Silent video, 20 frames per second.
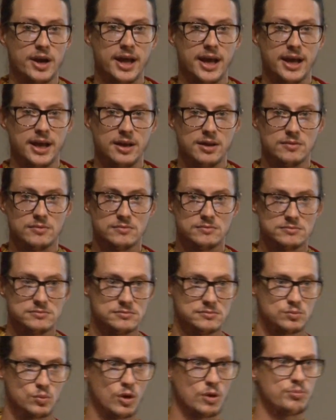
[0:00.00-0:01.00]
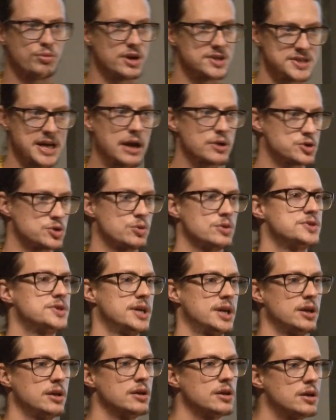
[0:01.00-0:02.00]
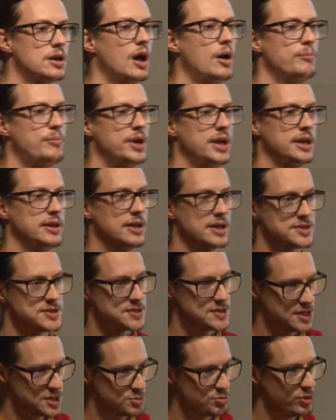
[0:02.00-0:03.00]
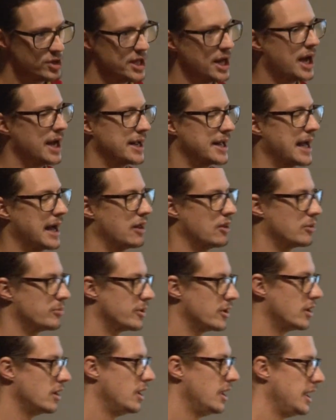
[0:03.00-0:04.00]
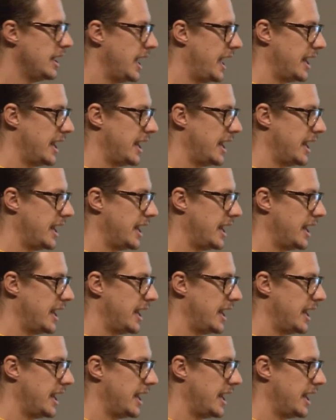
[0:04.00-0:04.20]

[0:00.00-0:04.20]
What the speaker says: run a WordPress outsourcing company that's pretty high caliber,